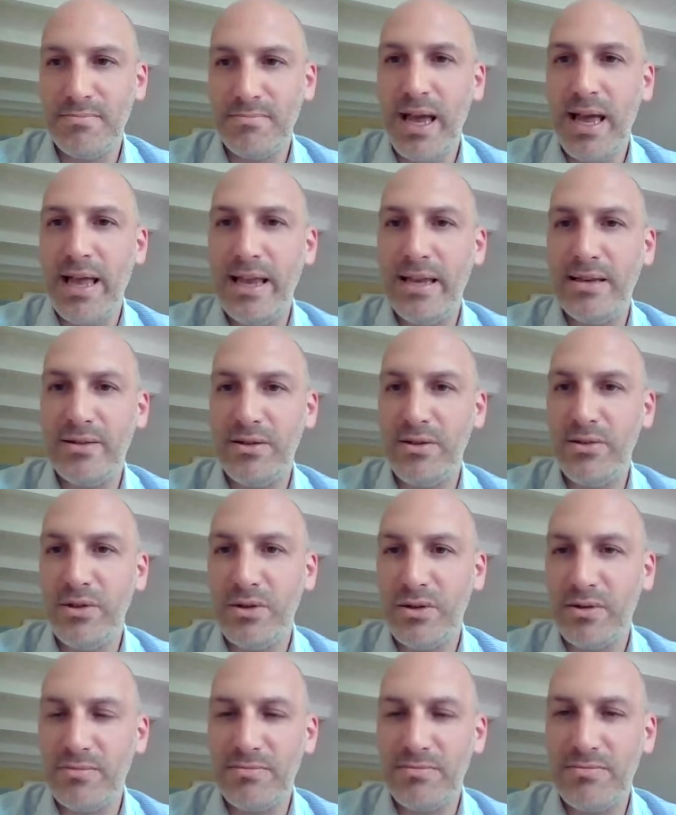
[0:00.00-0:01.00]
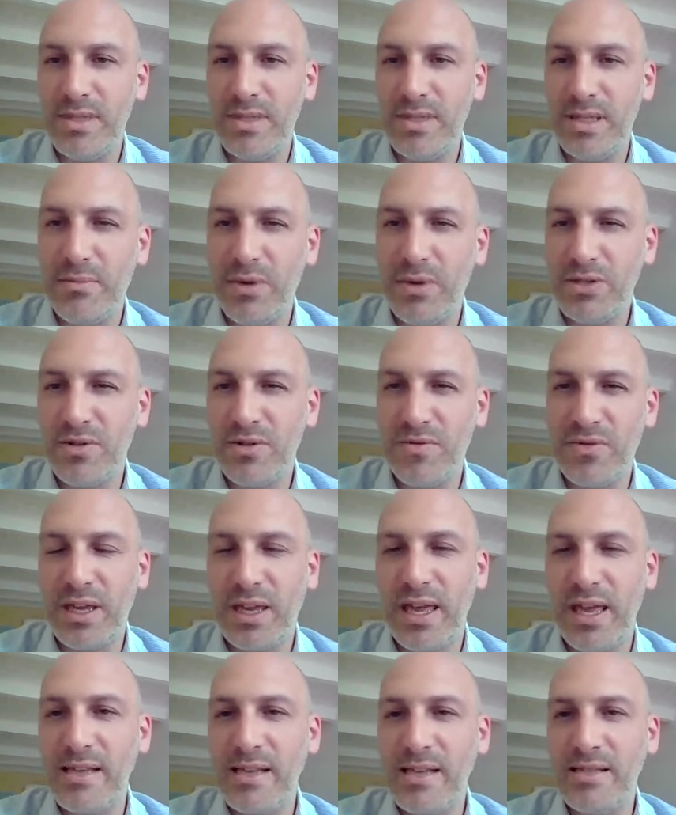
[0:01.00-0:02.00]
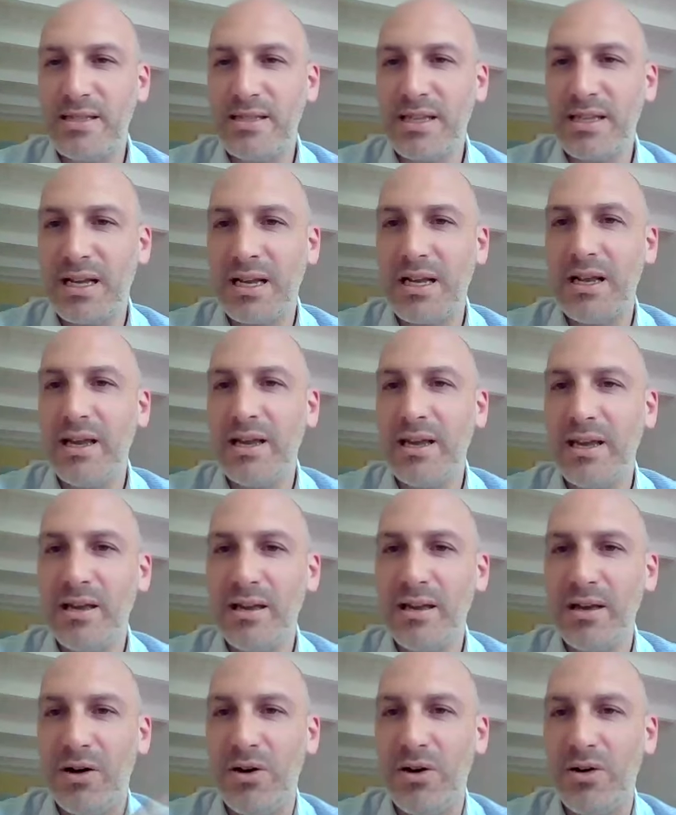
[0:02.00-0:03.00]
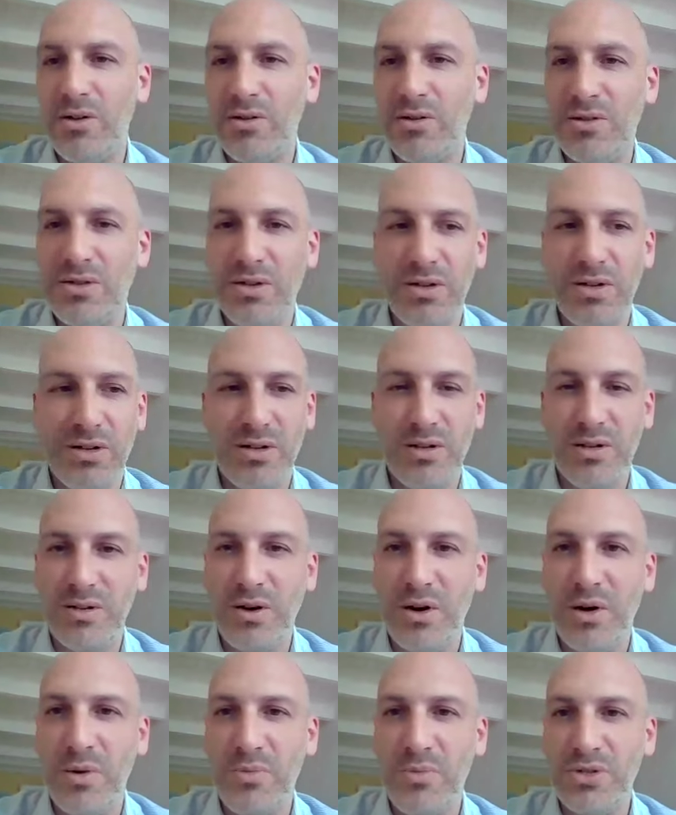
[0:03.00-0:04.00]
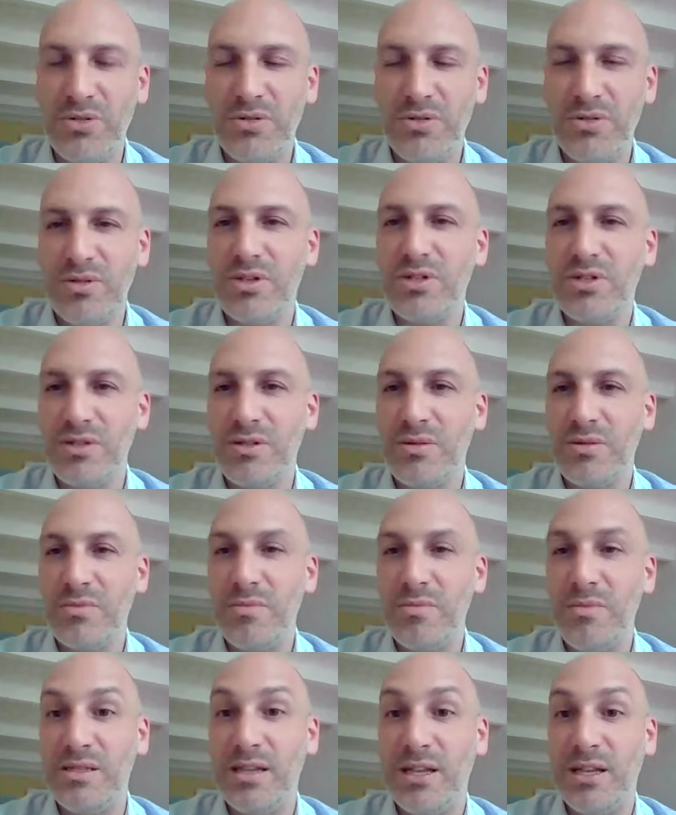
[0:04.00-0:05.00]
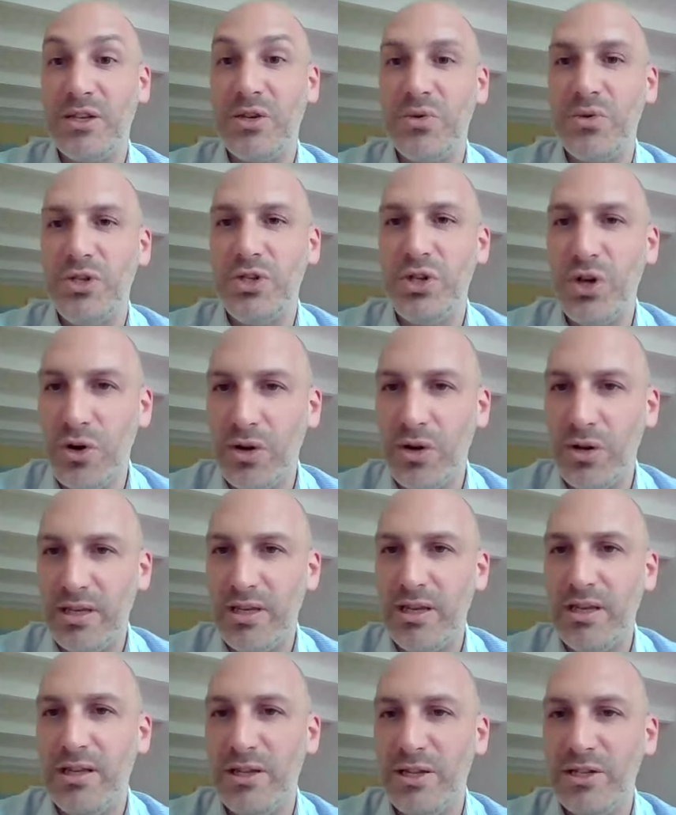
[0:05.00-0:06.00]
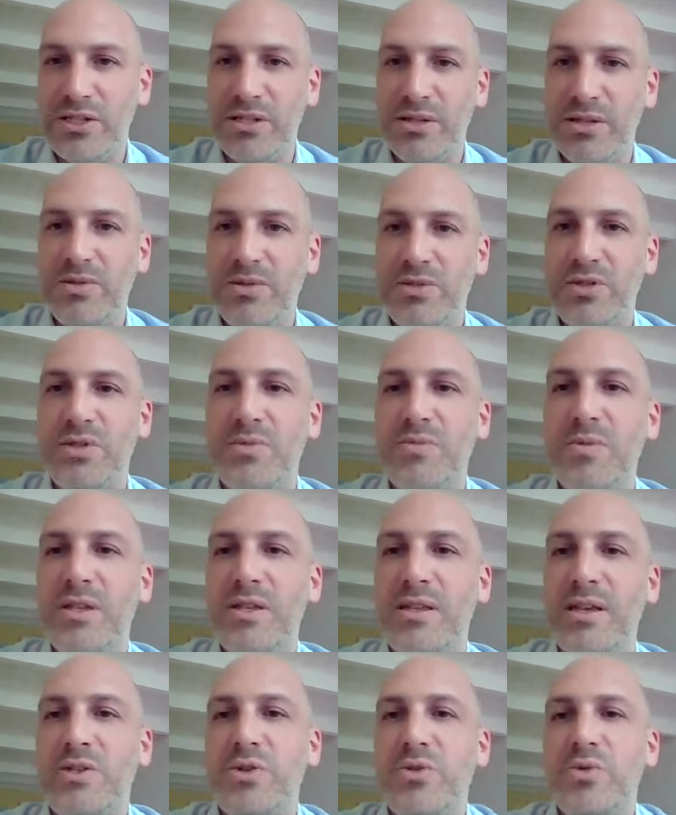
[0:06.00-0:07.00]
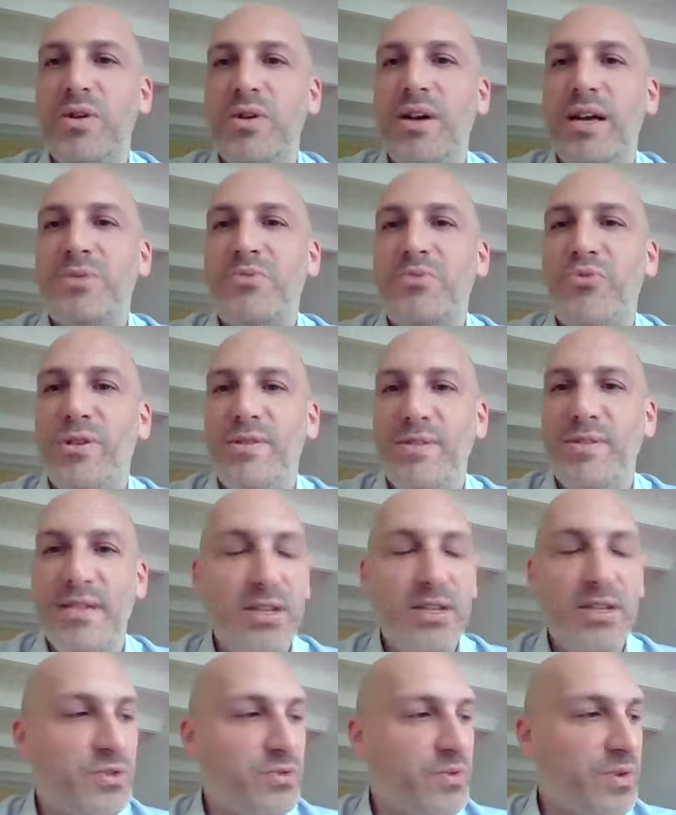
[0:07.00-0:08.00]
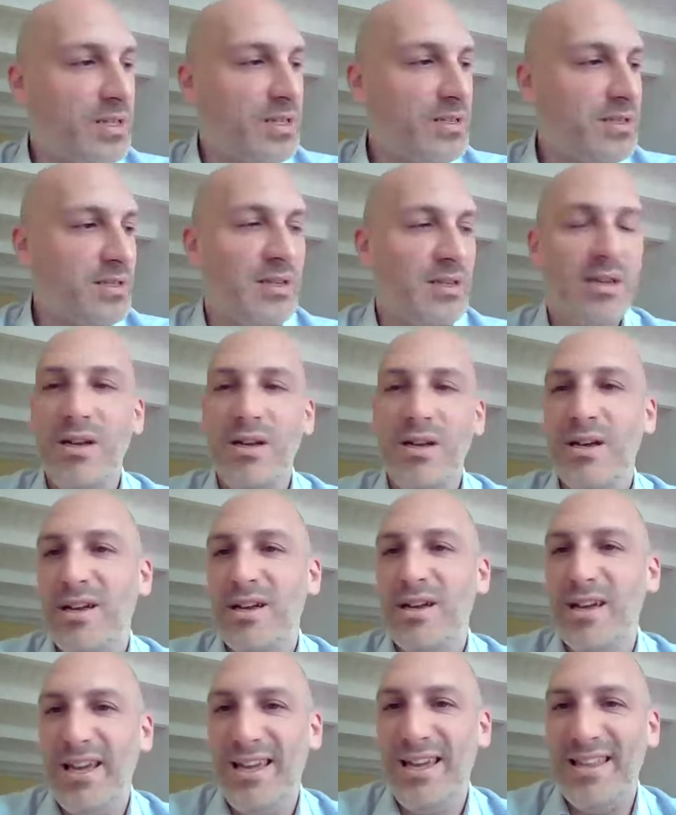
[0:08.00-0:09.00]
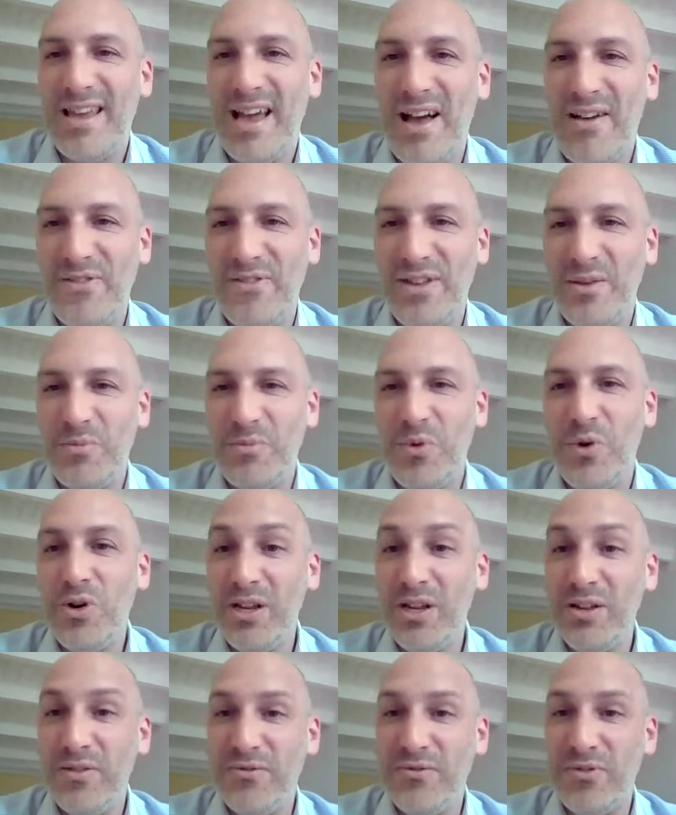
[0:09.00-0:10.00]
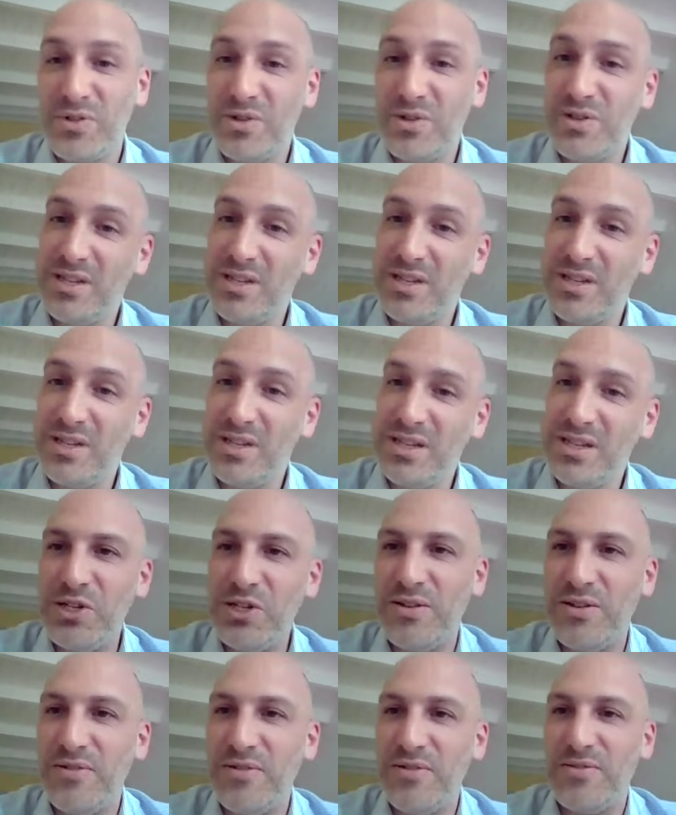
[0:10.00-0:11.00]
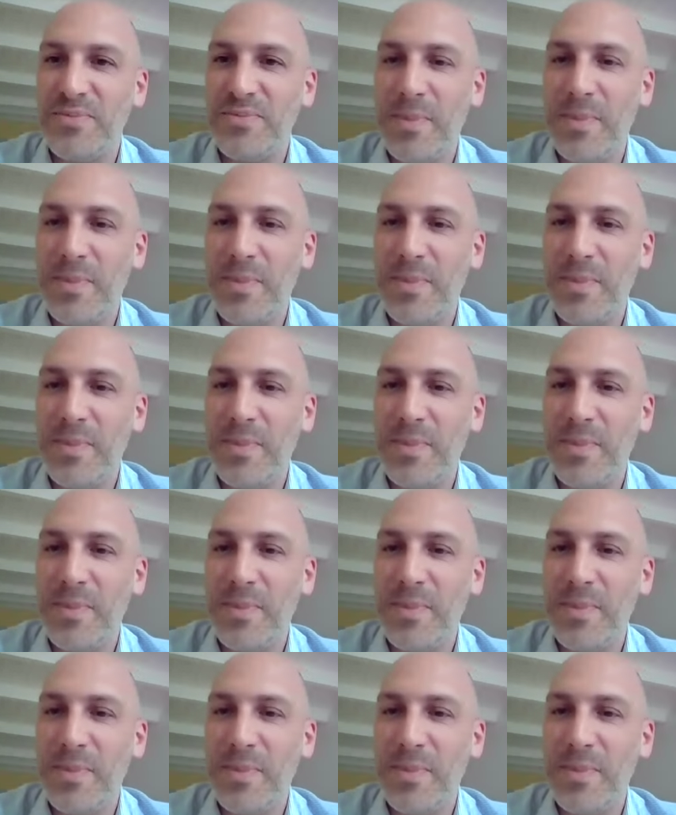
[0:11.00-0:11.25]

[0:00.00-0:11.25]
And, you know, in most of the cases, clicking on the option doesn't mean that you join the initiative. Okay. It just means you express interest in having more info on this initiative.